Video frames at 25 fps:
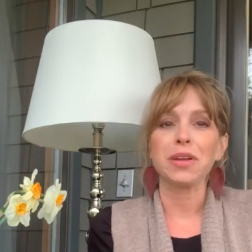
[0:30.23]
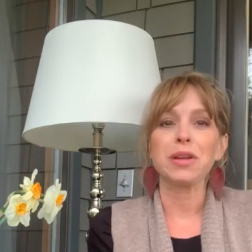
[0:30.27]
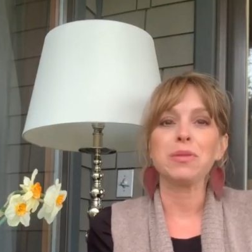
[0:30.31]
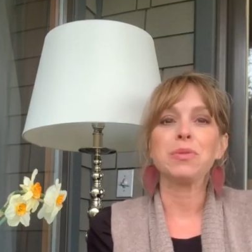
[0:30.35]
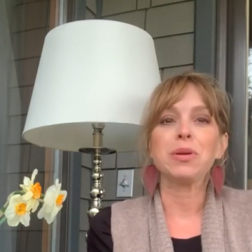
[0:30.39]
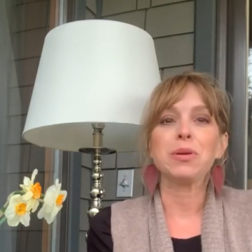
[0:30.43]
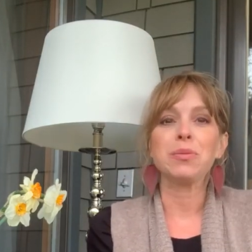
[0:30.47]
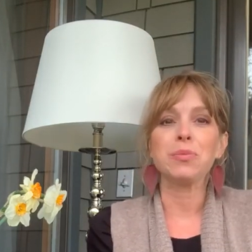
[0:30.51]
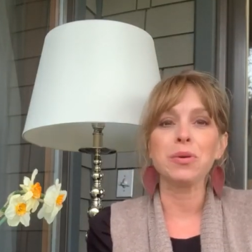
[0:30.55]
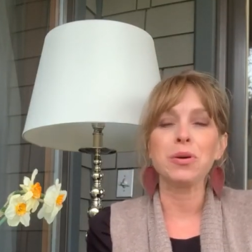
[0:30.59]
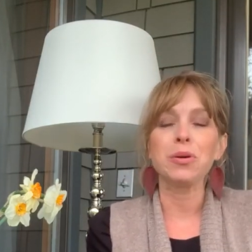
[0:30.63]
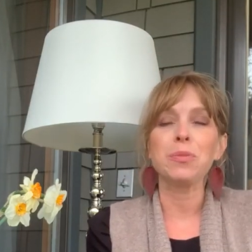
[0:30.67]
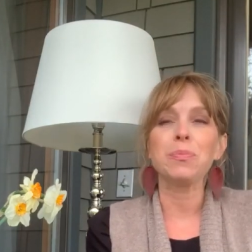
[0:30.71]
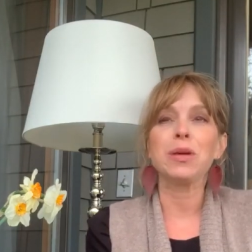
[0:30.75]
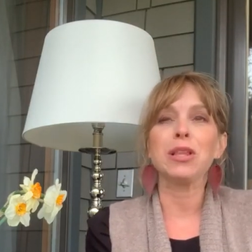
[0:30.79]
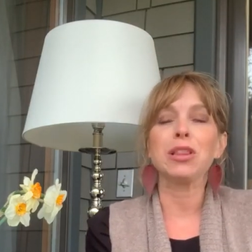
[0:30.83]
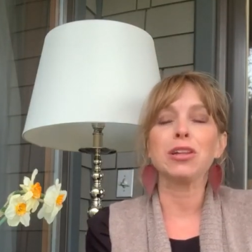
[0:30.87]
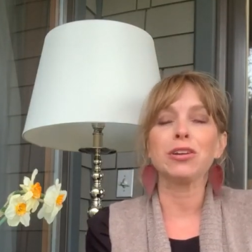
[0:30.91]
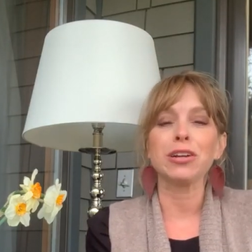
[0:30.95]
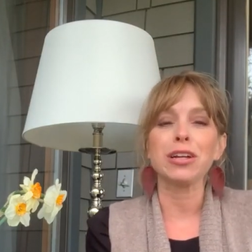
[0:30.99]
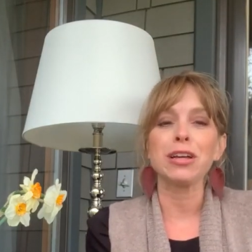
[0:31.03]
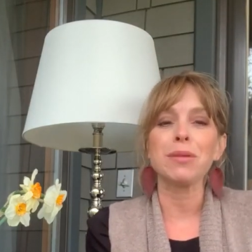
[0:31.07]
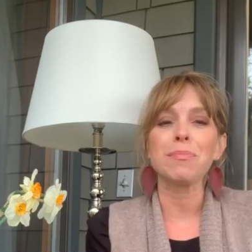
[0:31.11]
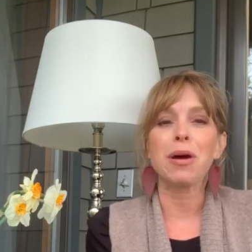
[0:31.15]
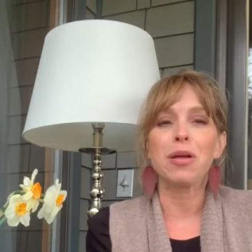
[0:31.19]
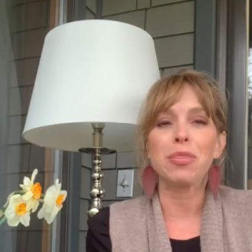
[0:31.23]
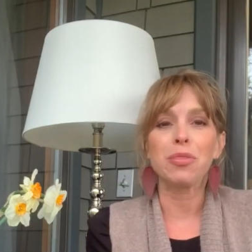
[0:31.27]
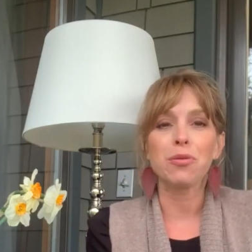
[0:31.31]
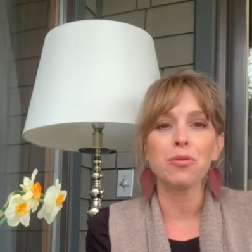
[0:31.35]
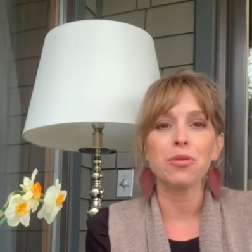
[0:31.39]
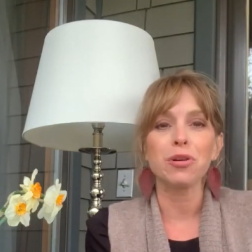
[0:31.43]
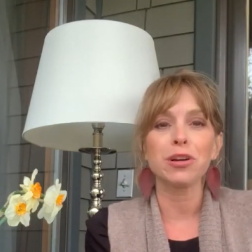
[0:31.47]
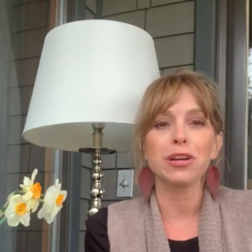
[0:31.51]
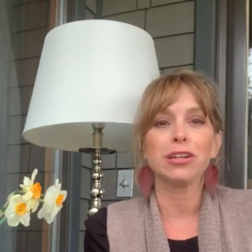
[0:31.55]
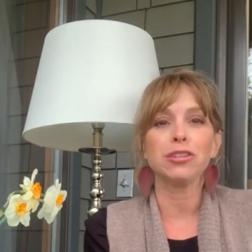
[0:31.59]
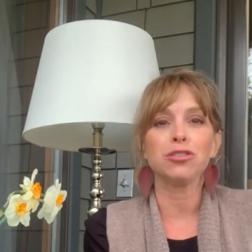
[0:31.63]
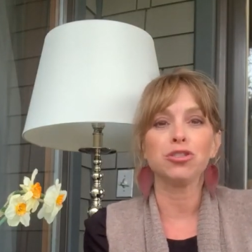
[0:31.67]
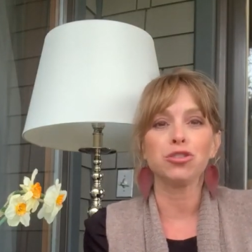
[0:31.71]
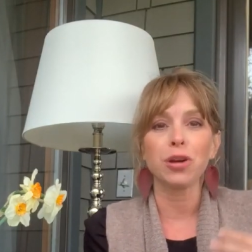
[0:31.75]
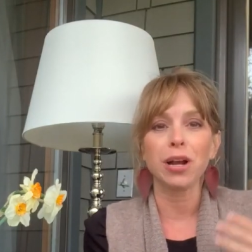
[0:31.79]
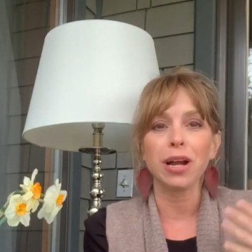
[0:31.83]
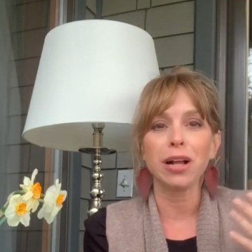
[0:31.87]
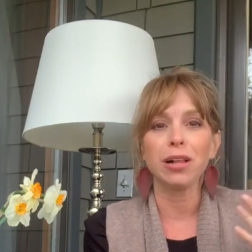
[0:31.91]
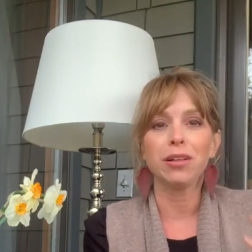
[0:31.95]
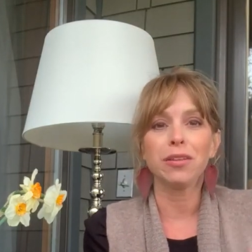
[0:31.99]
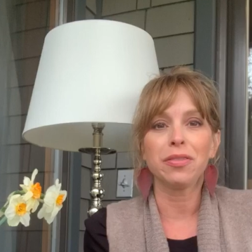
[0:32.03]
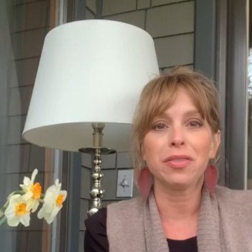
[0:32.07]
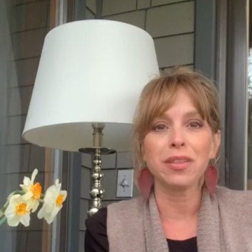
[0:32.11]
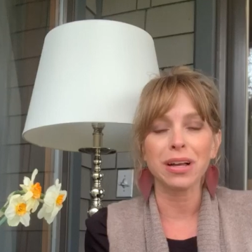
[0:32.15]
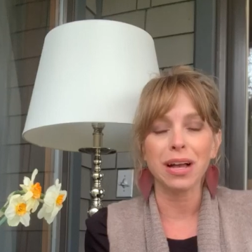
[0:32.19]
And we will be learning about the Oregon
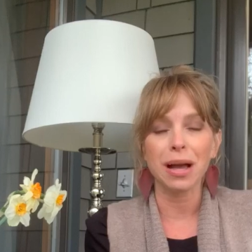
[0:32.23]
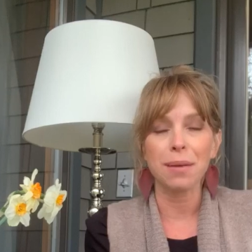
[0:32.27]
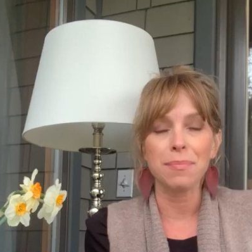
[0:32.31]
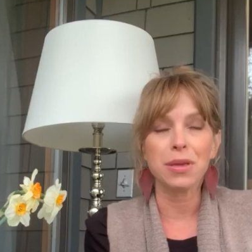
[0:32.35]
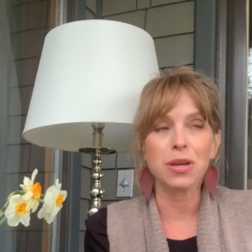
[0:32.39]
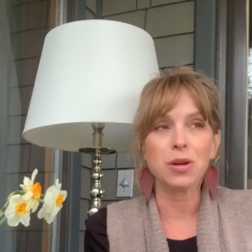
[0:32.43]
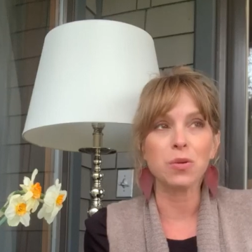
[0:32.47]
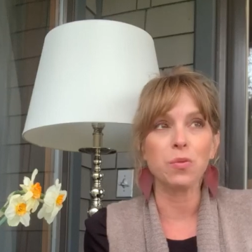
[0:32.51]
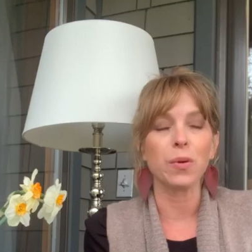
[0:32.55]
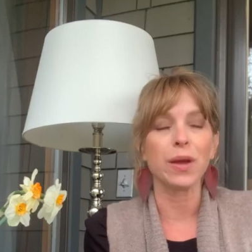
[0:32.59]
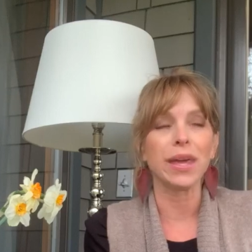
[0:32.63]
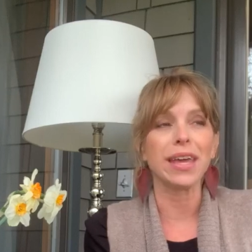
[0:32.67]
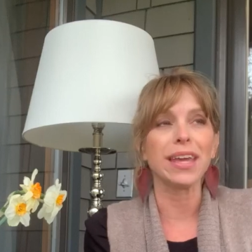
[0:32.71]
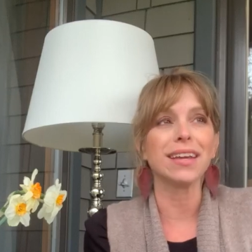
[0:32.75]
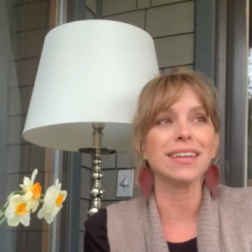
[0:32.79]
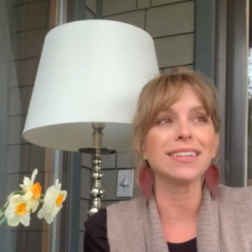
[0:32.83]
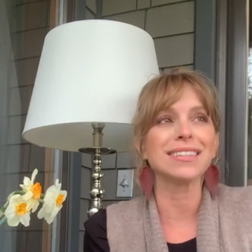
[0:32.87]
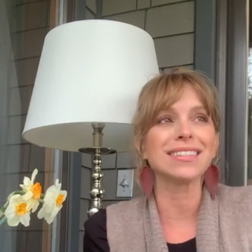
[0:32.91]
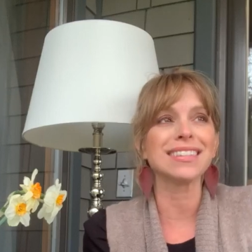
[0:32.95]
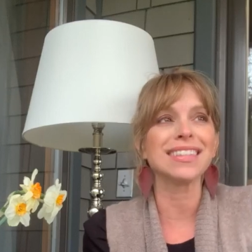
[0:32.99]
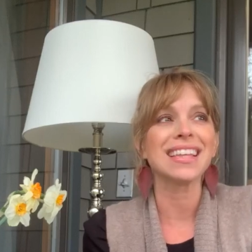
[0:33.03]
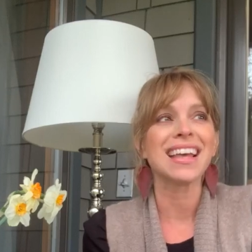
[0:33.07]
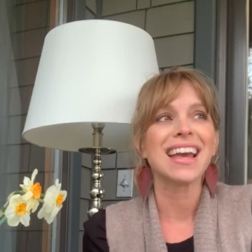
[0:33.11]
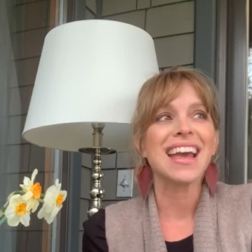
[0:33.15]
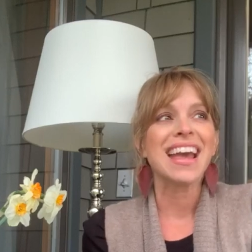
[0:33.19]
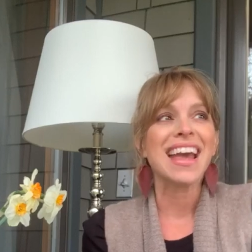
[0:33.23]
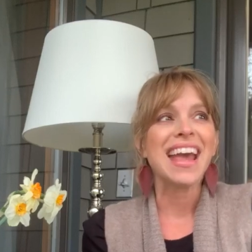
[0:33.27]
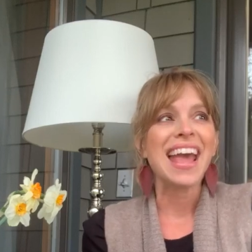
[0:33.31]
Trail in the coming weeks.